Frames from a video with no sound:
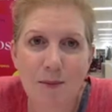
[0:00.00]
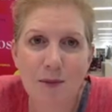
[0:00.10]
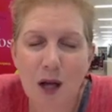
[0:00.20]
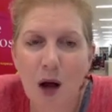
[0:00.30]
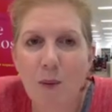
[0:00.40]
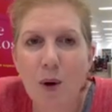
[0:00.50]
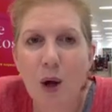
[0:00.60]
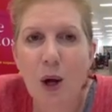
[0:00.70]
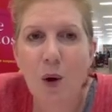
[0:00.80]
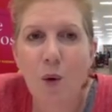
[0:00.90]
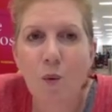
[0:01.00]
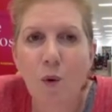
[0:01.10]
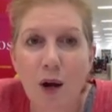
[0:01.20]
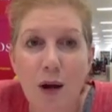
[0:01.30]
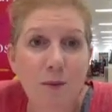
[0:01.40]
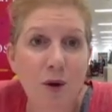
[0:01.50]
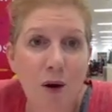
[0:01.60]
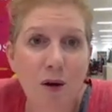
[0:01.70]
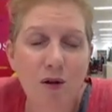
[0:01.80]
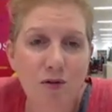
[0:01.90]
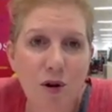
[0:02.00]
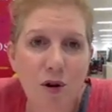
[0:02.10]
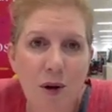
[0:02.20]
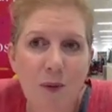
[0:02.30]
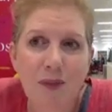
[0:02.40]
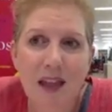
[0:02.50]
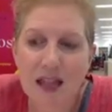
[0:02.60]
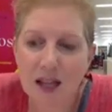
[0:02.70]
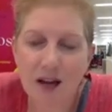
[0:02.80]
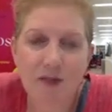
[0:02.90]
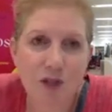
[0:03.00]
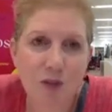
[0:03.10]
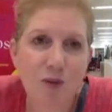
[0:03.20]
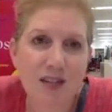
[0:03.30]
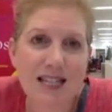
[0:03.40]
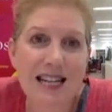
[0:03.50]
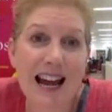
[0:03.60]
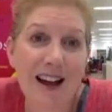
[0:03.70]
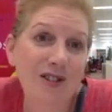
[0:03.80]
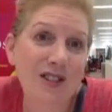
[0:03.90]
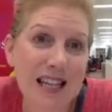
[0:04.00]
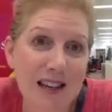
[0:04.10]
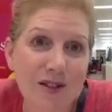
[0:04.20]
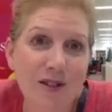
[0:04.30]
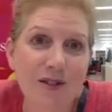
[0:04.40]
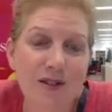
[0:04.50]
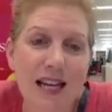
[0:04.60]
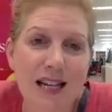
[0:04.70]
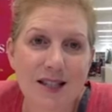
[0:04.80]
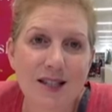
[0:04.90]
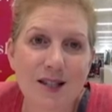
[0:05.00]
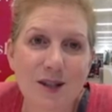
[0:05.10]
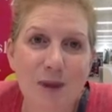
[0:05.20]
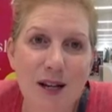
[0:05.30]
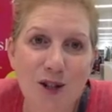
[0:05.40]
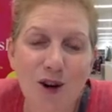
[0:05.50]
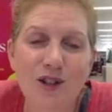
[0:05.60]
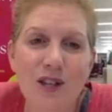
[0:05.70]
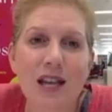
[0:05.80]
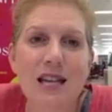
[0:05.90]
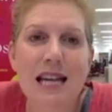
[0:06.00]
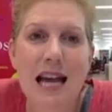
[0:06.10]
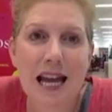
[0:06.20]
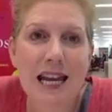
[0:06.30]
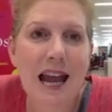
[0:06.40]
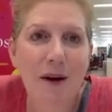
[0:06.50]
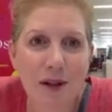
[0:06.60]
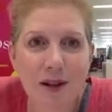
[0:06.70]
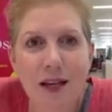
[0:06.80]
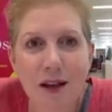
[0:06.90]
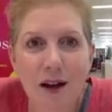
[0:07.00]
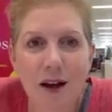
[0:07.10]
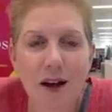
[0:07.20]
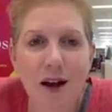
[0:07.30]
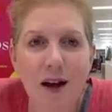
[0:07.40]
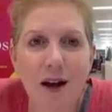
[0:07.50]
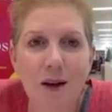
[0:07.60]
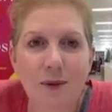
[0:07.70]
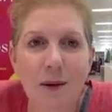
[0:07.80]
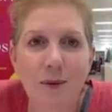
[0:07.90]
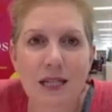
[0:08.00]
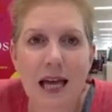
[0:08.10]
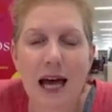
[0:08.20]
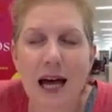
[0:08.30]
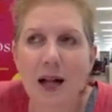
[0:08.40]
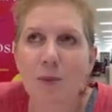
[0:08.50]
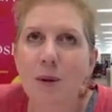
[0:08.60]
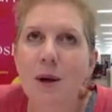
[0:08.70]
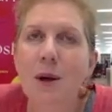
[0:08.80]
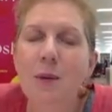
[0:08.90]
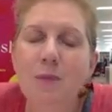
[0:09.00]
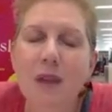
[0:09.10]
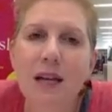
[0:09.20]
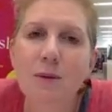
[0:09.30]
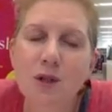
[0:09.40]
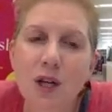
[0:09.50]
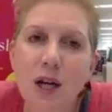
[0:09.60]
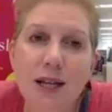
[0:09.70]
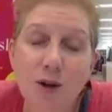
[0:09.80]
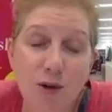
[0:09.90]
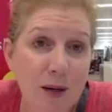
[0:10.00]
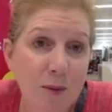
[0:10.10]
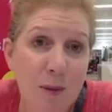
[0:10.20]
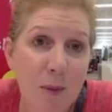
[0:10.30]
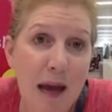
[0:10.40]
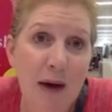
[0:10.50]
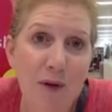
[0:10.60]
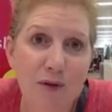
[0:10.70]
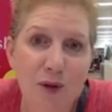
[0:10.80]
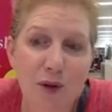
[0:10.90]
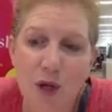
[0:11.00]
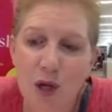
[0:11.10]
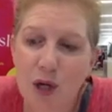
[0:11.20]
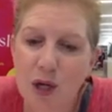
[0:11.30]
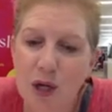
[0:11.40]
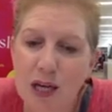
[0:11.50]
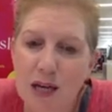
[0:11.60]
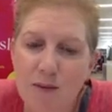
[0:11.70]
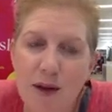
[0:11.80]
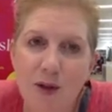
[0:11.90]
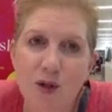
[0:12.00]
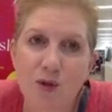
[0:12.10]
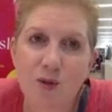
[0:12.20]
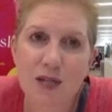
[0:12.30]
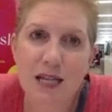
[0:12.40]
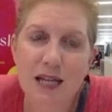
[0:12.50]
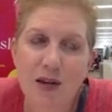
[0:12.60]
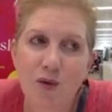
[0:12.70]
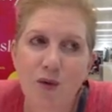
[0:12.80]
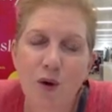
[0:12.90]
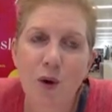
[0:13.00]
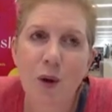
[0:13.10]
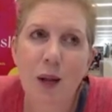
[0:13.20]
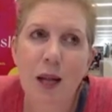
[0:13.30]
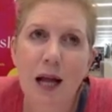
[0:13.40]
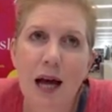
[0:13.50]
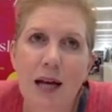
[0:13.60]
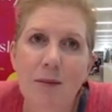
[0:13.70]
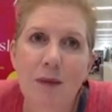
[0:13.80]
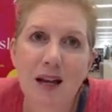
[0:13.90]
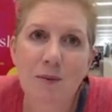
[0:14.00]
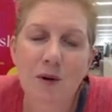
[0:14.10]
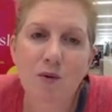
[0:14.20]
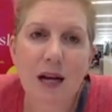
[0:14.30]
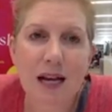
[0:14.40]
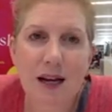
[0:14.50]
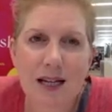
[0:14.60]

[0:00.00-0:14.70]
up what I'm going through that I've just printed it out and given it to my doctor. And now I think I'll be able to get help. And it was an incredibly powerful email to receive. And it made me realize, I